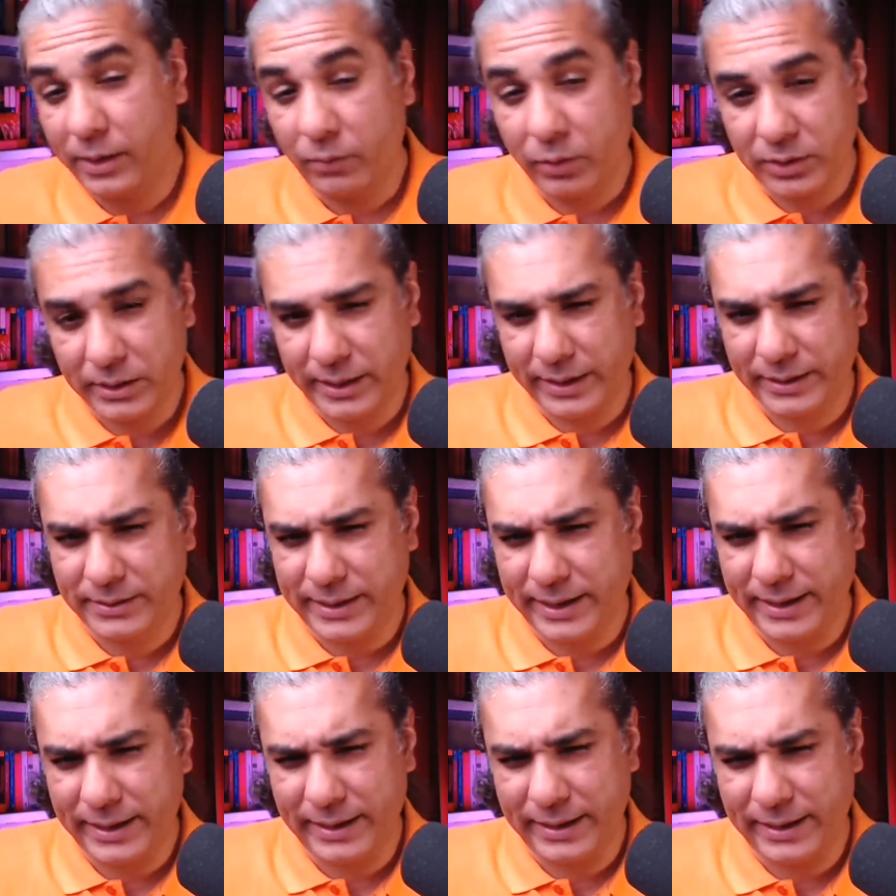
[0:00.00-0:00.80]
He was in
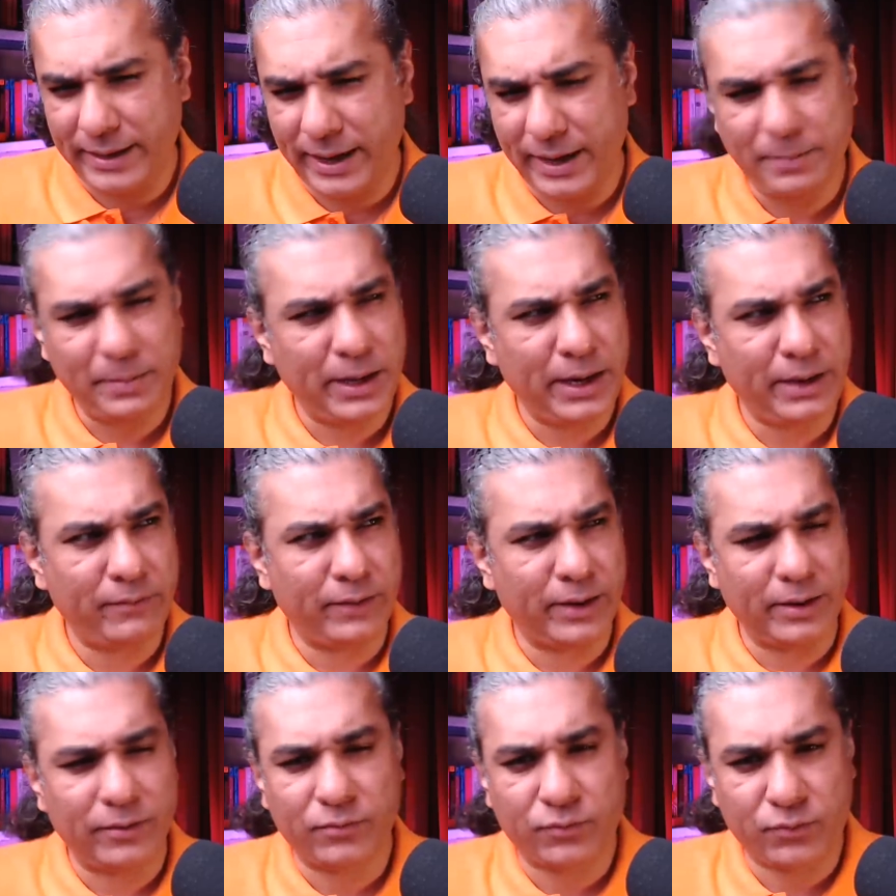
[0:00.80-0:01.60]
exile, I
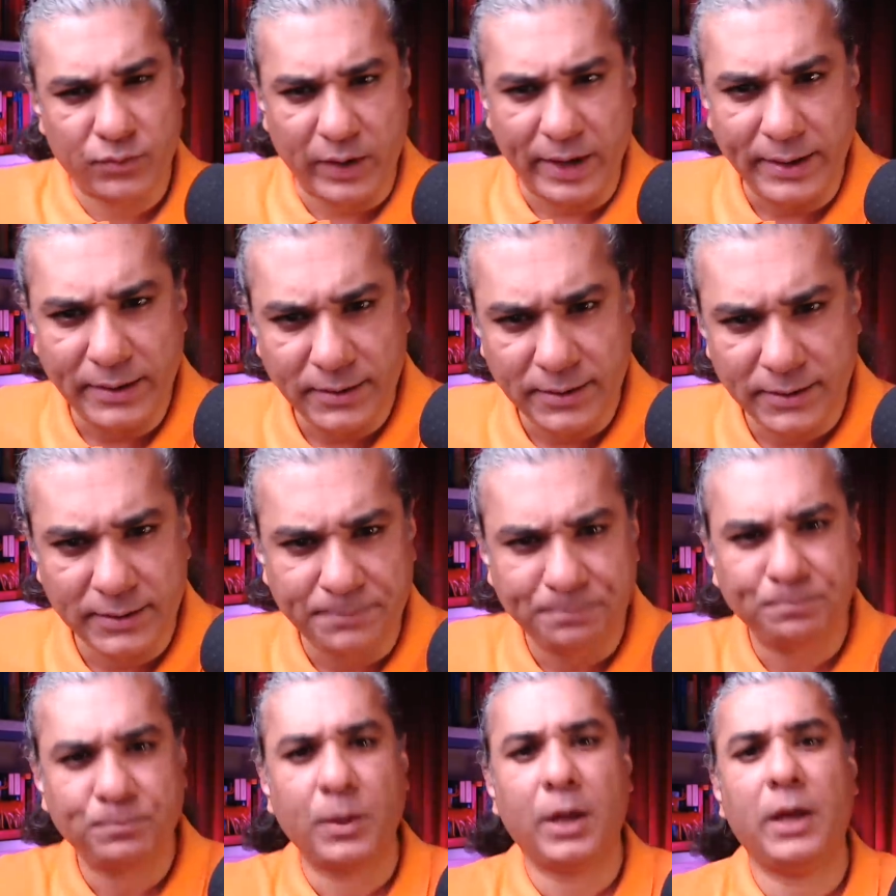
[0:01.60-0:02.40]
believe, in
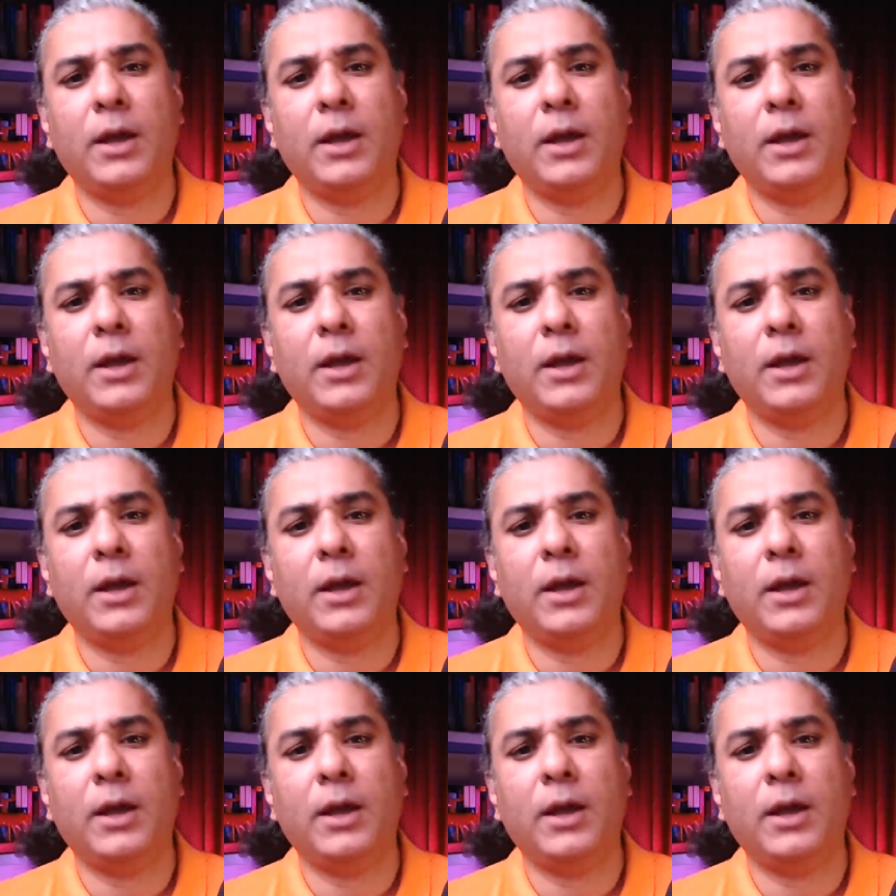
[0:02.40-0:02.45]
France.